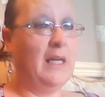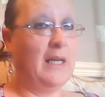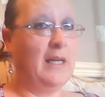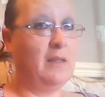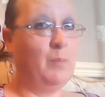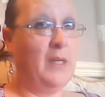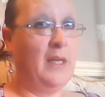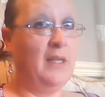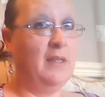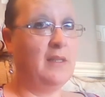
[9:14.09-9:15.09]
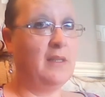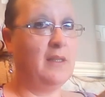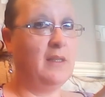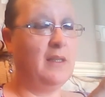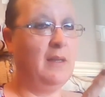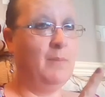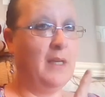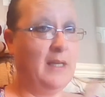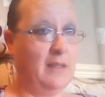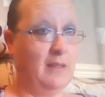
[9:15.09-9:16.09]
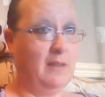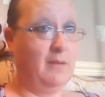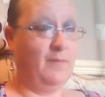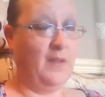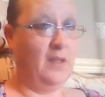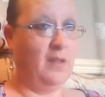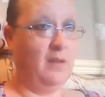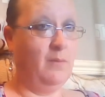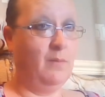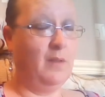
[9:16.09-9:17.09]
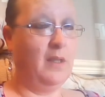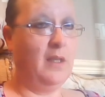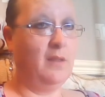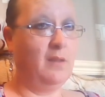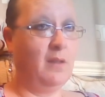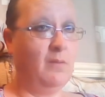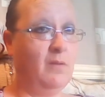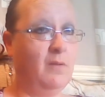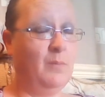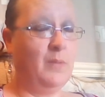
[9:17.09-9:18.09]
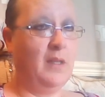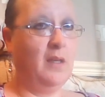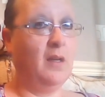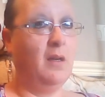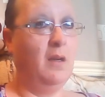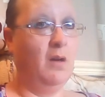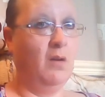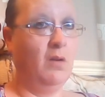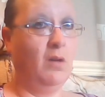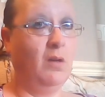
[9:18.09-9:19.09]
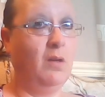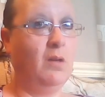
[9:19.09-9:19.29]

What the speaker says: like I explained in my last video, it's going to be a long